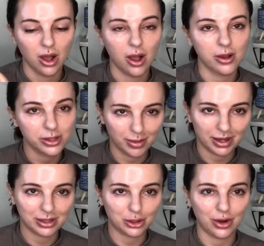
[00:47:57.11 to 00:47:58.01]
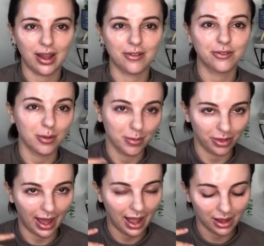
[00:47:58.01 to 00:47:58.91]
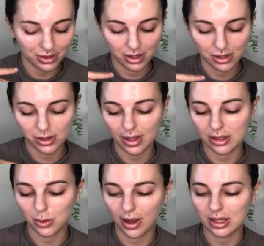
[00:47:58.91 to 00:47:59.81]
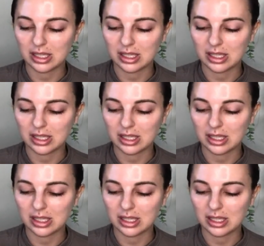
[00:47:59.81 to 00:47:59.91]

also makes it dry from that. So that's why it's